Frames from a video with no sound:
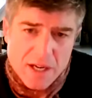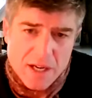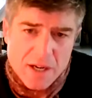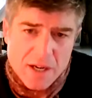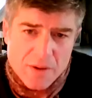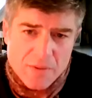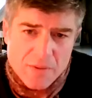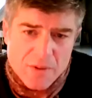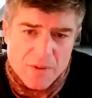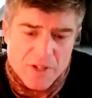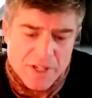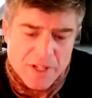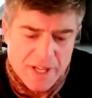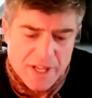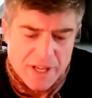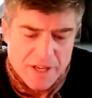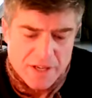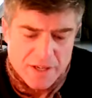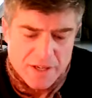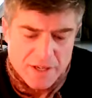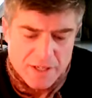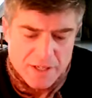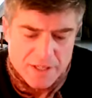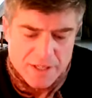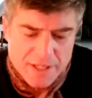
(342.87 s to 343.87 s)
And did
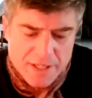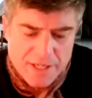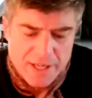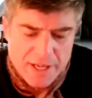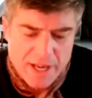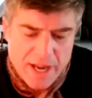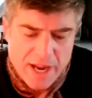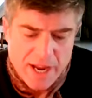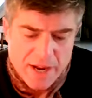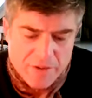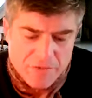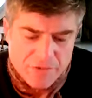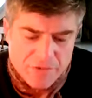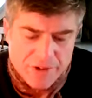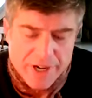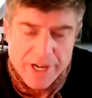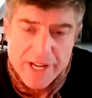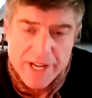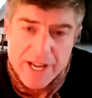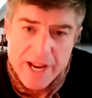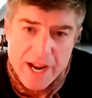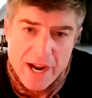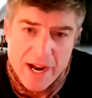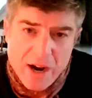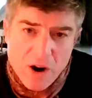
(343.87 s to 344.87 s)
it
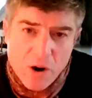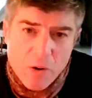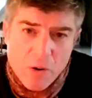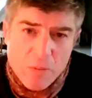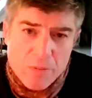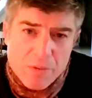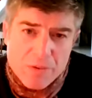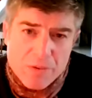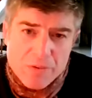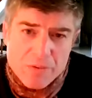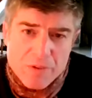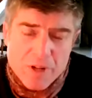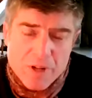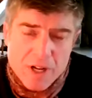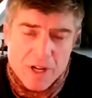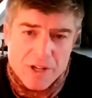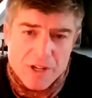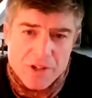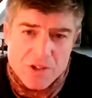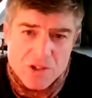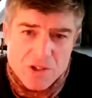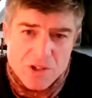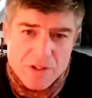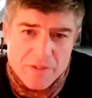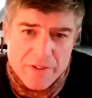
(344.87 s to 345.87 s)
really help? Like,
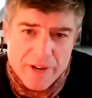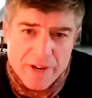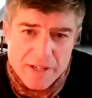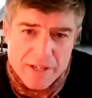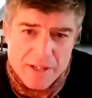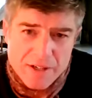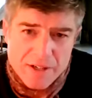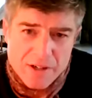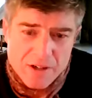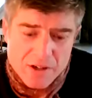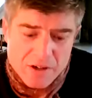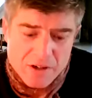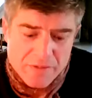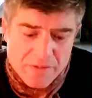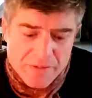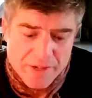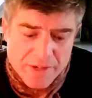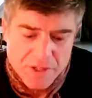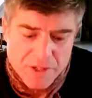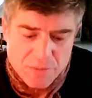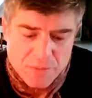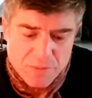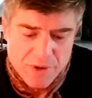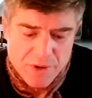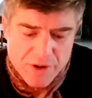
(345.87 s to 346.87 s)
because you've had a lot of
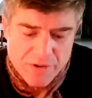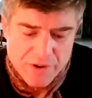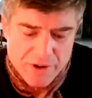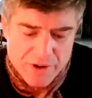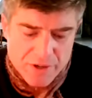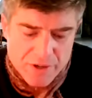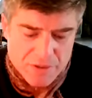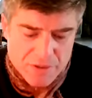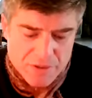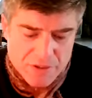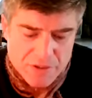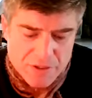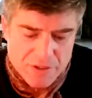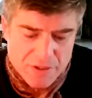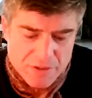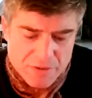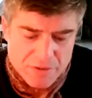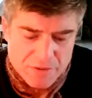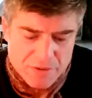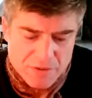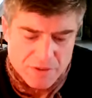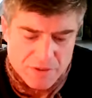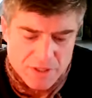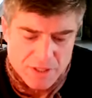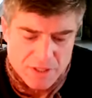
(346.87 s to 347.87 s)
experience, so
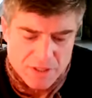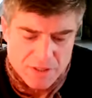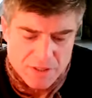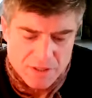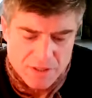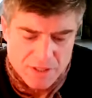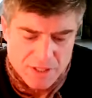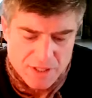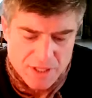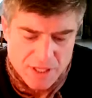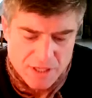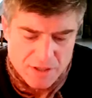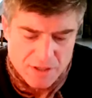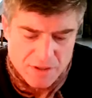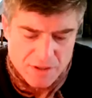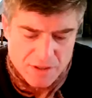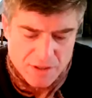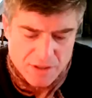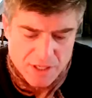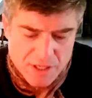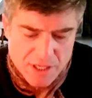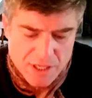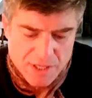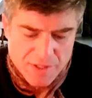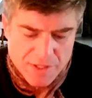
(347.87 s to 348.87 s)

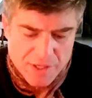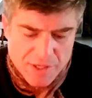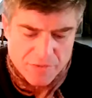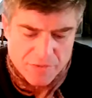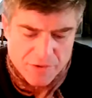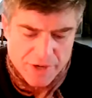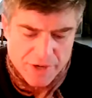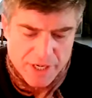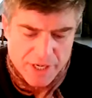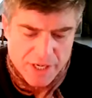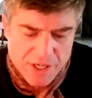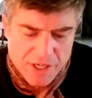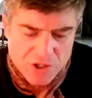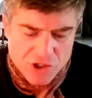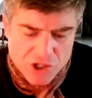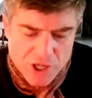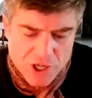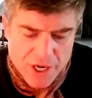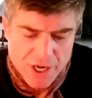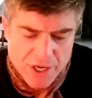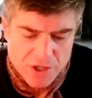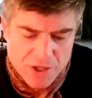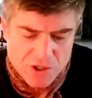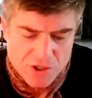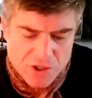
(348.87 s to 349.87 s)
has it really
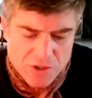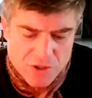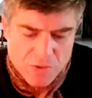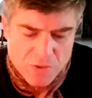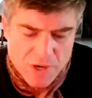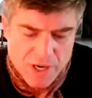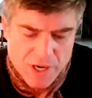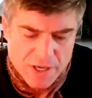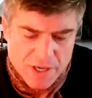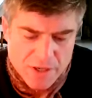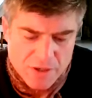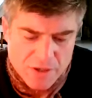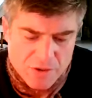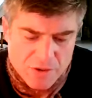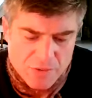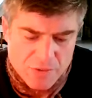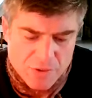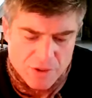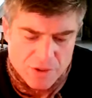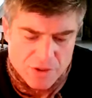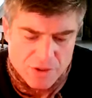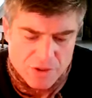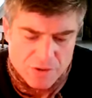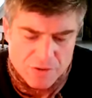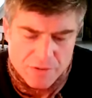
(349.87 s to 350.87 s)
changed the way you
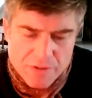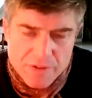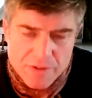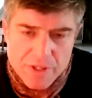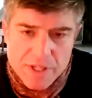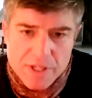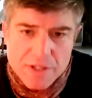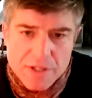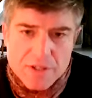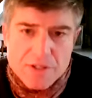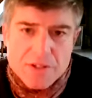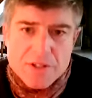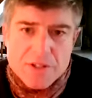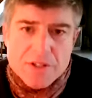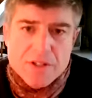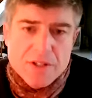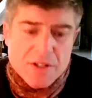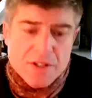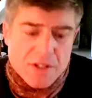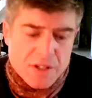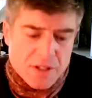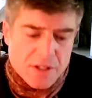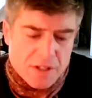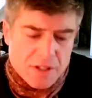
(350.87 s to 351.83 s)
would do things?